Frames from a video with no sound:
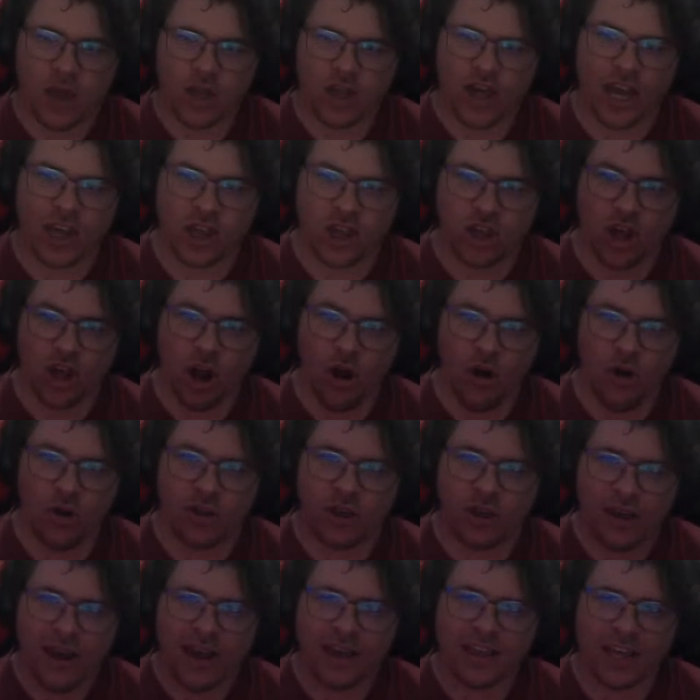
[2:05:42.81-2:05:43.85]
Chase Jones,
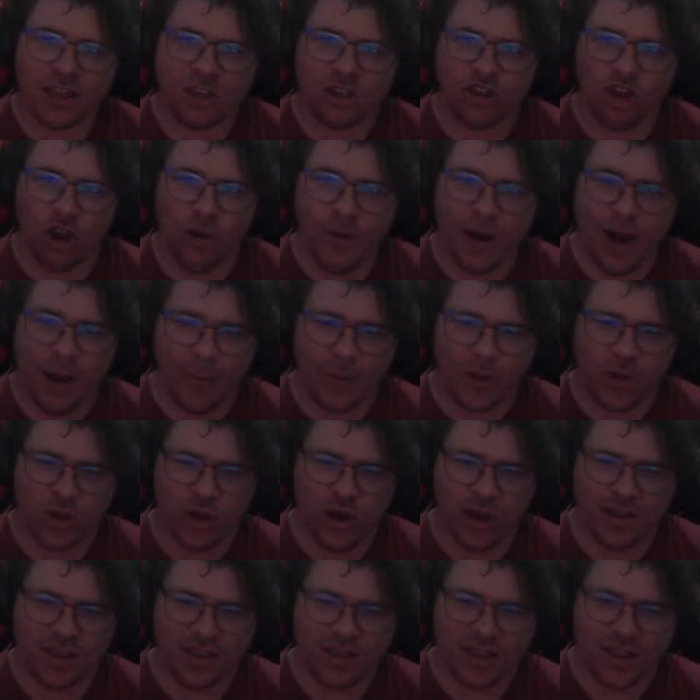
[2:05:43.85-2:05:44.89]
he's had so many
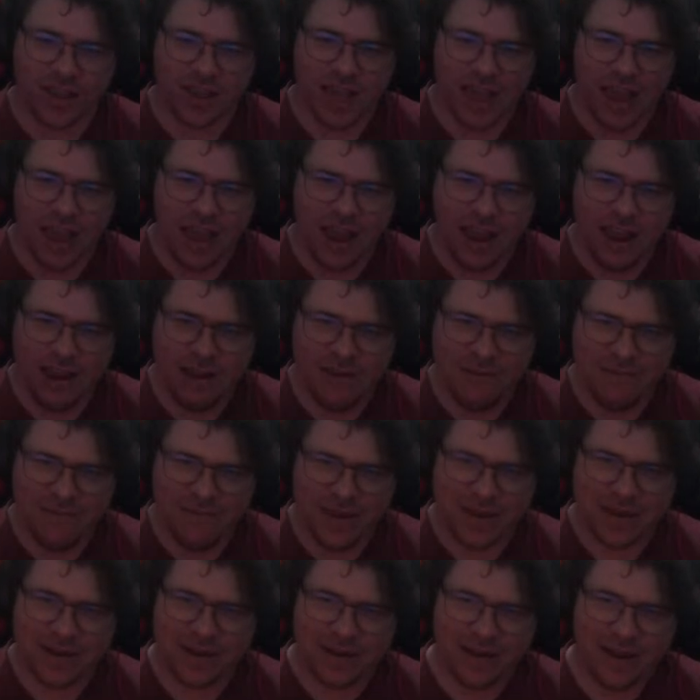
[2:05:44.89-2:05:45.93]
opportunities in this game.
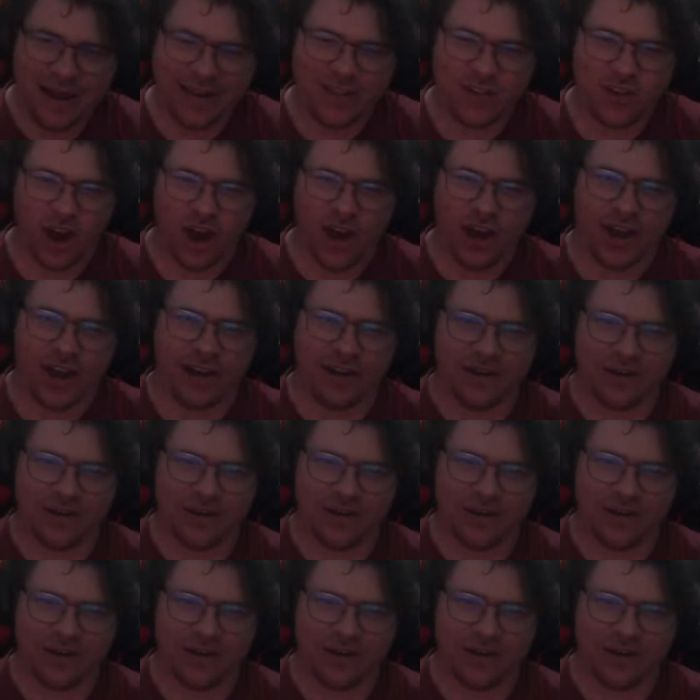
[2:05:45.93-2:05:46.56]
He's got it.